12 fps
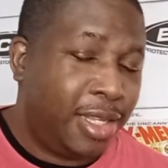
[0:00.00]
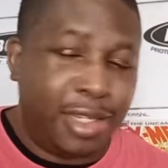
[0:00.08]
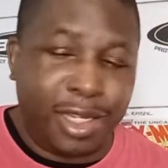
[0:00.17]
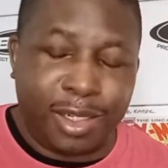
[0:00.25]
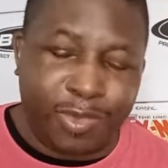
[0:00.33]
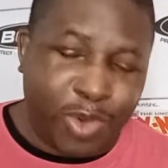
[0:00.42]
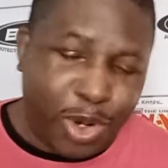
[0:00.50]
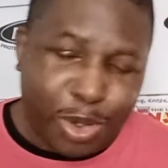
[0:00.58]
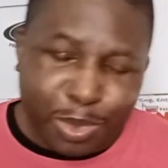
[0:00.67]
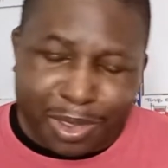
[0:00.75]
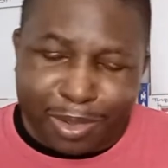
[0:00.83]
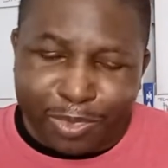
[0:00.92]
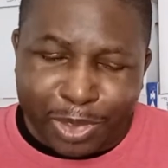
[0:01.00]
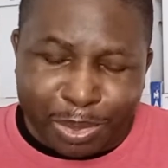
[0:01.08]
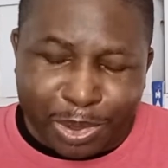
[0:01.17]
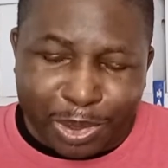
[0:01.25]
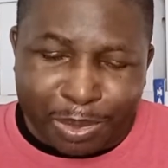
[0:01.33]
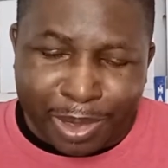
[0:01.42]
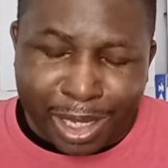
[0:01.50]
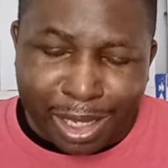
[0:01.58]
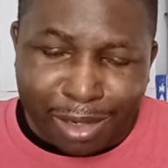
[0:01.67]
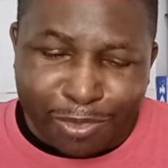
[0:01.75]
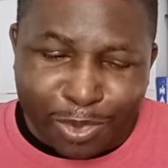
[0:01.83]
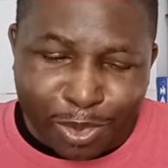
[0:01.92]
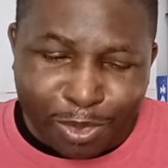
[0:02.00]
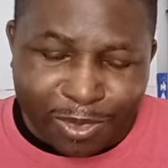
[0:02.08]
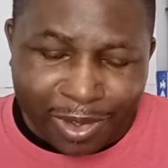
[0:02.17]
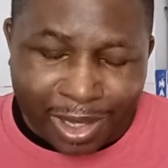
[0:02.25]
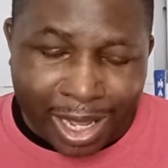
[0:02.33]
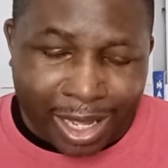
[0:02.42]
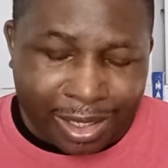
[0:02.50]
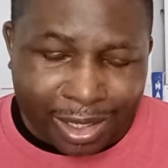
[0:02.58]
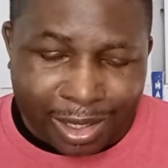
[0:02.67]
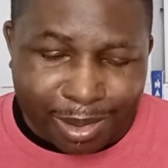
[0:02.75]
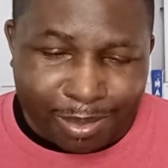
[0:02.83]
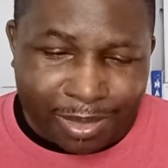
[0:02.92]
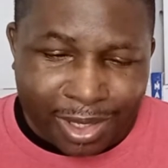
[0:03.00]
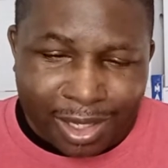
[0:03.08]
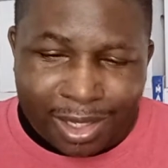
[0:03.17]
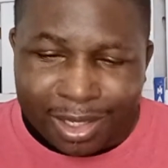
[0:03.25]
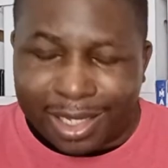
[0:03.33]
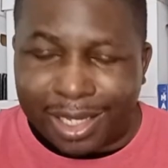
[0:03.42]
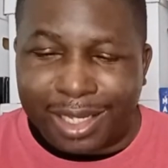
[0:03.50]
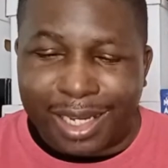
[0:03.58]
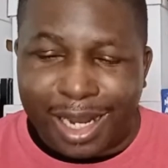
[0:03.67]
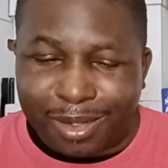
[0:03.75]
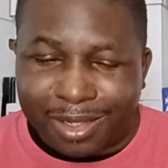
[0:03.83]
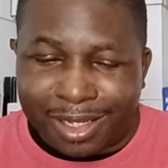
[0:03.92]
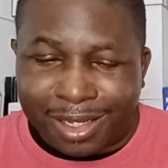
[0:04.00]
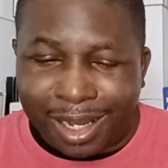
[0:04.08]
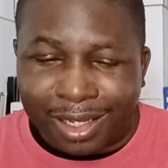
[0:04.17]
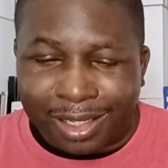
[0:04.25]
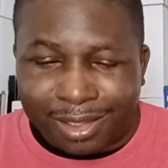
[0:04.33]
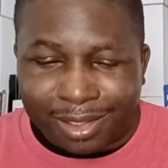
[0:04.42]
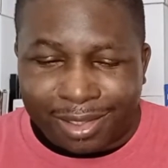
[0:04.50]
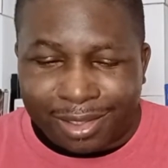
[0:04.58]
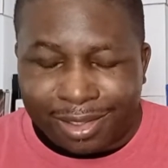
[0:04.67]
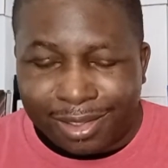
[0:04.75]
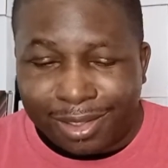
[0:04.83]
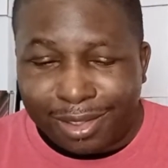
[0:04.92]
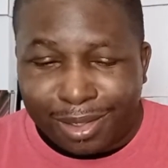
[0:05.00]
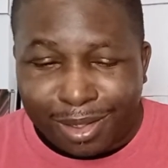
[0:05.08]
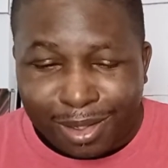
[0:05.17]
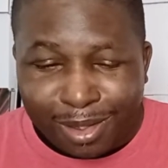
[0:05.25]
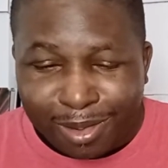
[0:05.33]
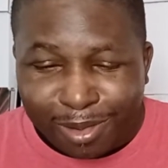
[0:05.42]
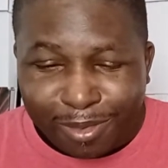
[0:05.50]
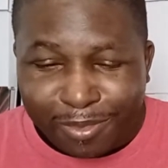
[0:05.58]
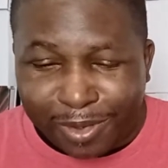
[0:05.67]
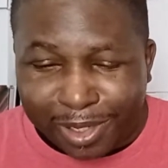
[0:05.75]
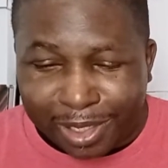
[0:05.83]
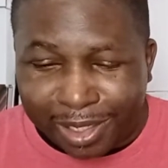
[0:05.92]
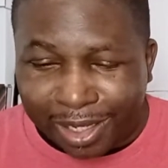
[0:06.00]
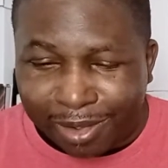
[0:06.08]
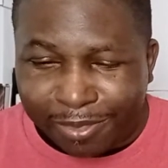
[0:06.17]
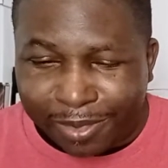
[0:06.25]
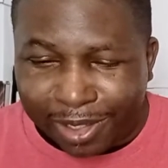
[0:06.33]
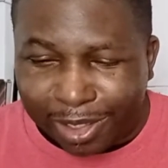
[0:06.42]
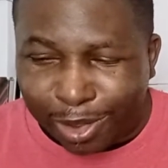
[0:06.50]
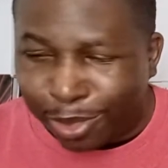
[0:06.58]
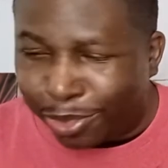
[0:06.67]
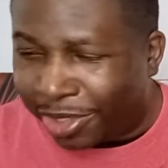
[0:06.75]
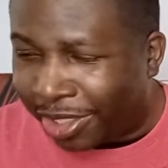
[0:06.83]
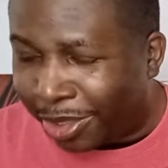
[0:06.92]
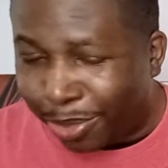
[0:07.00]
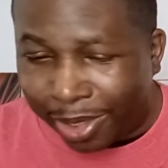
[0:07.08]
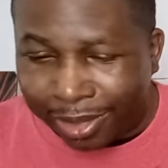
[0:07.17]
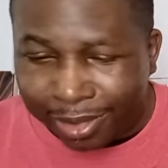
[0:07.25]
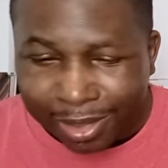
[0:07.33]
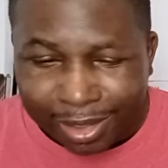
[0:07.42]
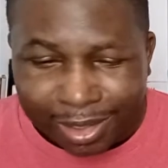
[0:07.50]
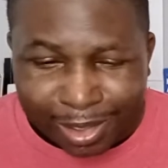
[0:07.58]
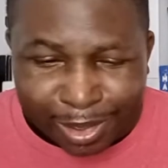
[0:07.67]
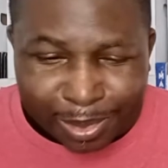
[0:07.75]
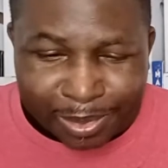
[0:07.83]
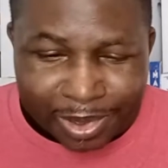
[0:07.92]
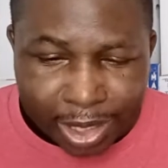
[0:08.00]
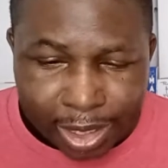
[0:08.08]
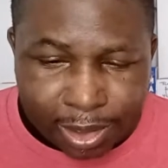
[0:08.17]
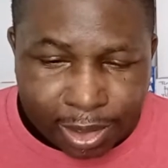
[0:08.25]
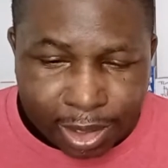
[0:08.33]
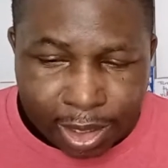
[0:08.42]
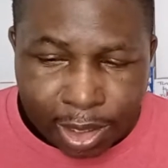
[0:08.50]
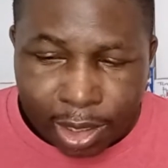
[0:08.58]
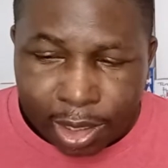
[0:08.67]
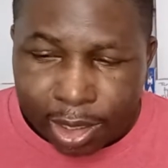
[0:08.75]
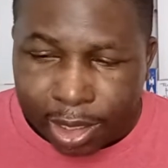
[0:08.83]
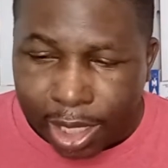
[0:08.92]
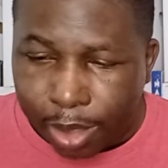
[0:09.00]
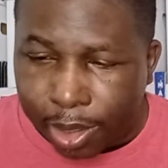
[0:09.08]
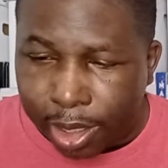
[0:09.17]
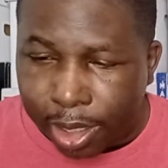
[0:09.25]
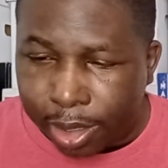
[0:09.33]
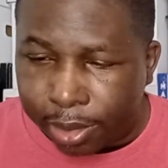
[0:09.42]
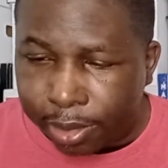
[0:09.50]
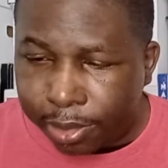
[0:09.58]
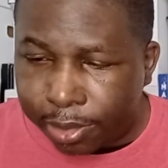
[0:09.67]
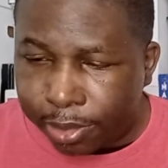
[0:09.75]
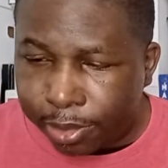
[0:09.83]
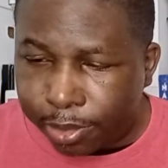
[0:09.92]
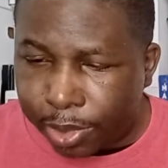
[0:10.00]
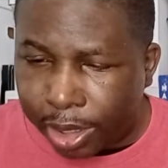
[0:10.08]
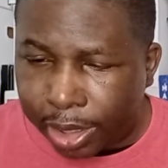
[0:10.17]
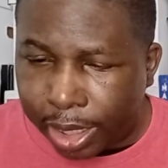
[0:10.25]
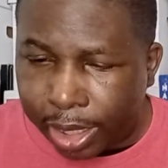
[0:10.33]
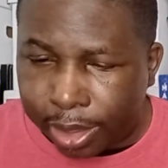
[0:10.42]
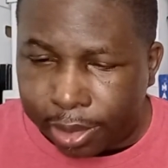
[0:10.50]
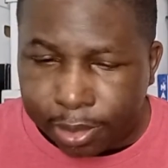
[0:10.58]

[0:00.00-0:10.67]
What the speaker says: Nothing wrong with the reprint, man, if you don't feel like kicking out the Duggets for the OG one. You know what I'm saying? Now, what I got?